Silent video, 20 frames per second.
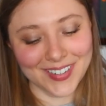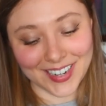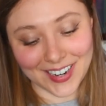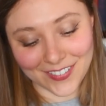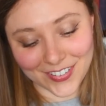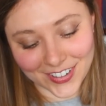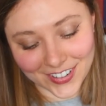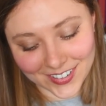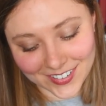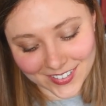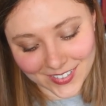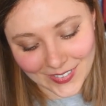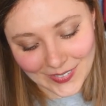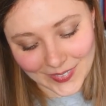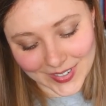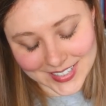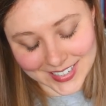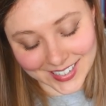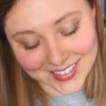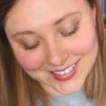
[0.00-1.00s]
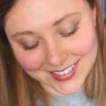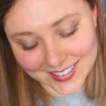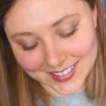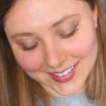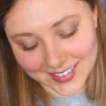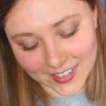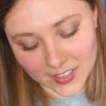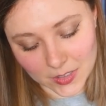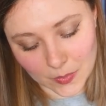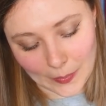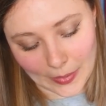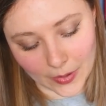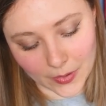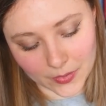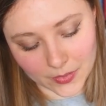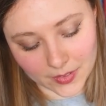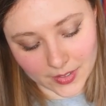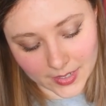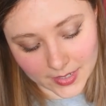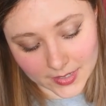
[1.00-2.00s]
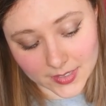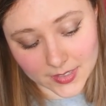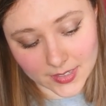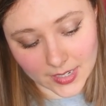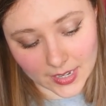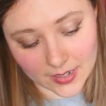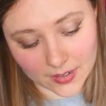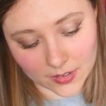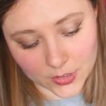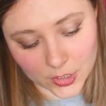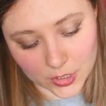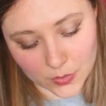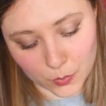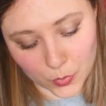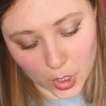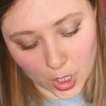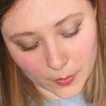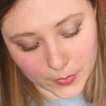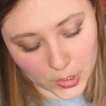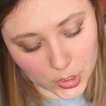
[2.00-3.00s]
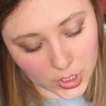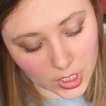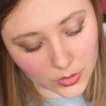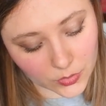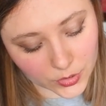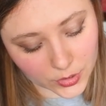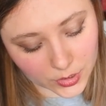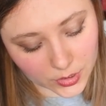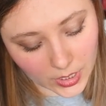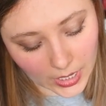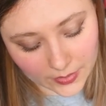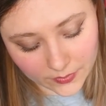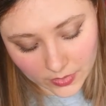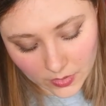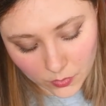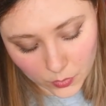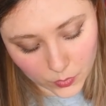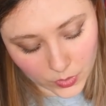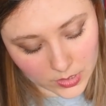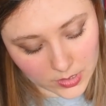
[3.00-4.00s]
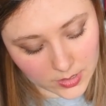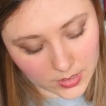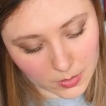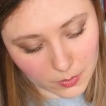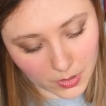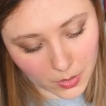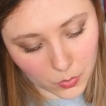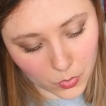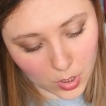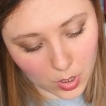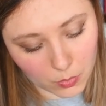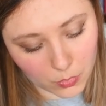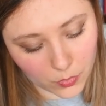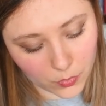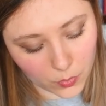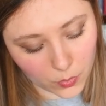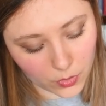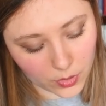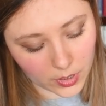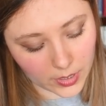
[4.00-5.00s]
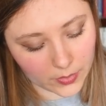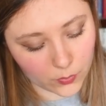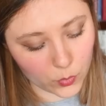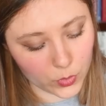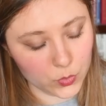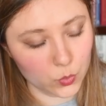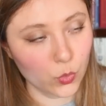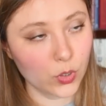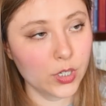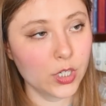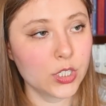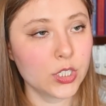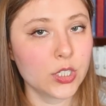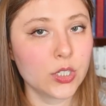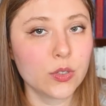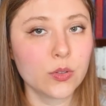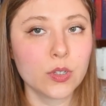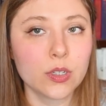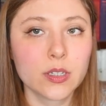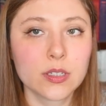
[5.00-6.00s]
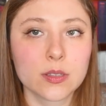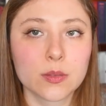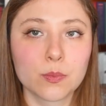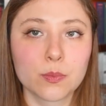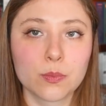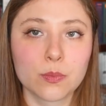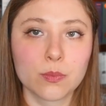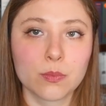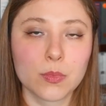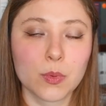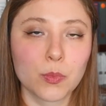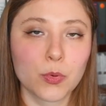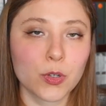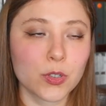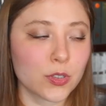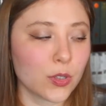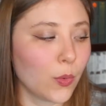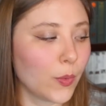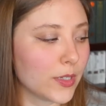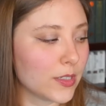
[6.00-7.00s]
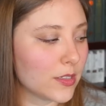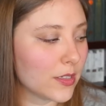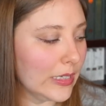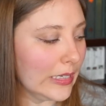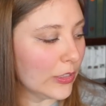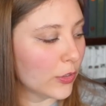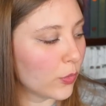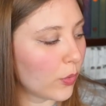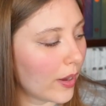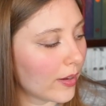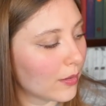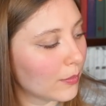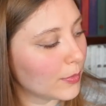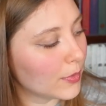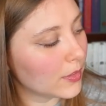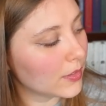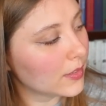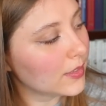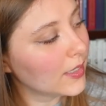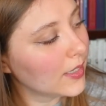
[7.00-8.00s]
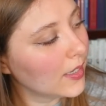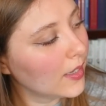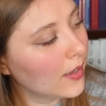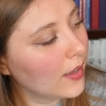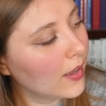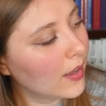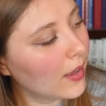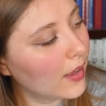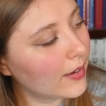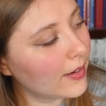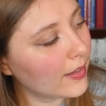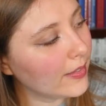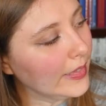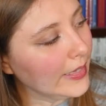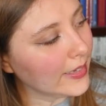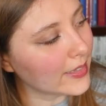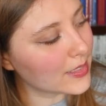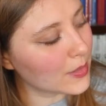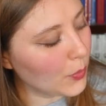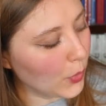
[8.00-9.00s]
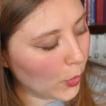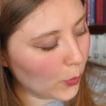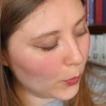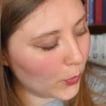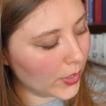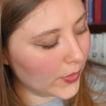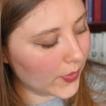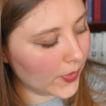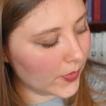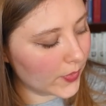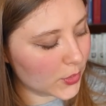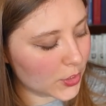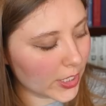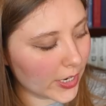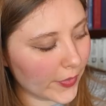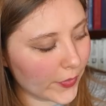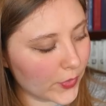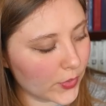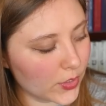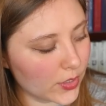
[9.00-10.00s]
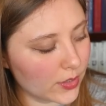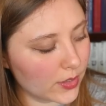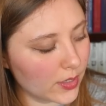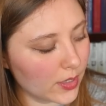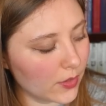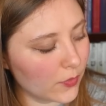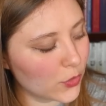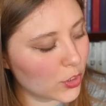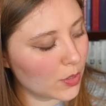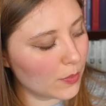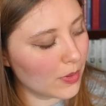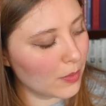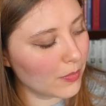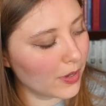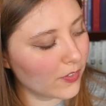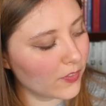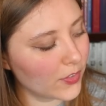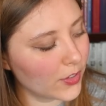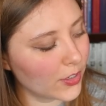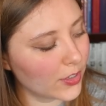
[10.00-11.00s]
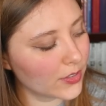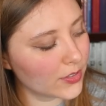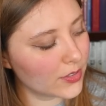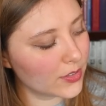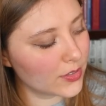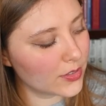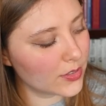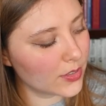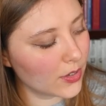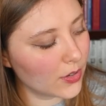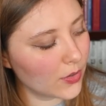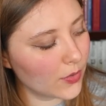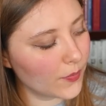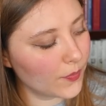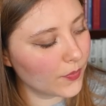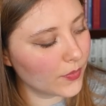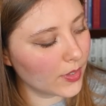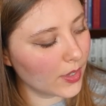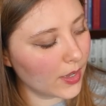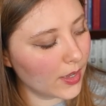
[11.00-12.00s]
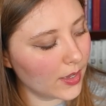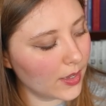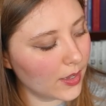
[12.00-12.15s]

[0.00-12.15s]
but I've heard always excellent things about this and just Brom in general. I've never read anything by Brom before. I've always wanted to. His the books always look incredible. Uh, and I think it's appropriate that The Child Thief should be my first. So I